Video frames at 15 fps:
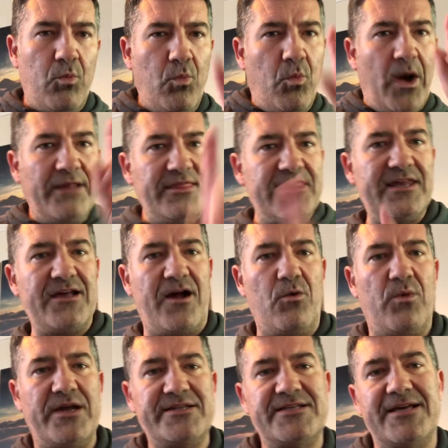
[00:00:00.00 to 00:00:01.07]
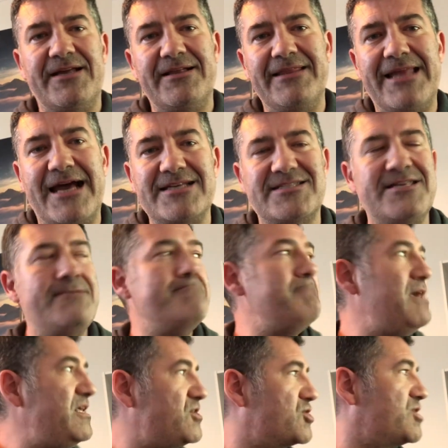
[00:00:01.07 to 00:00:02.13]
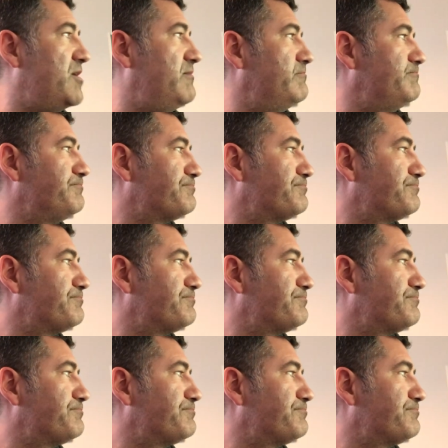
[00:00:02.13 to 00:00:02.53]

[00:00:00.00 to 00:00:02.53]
one thing I want to lastly mention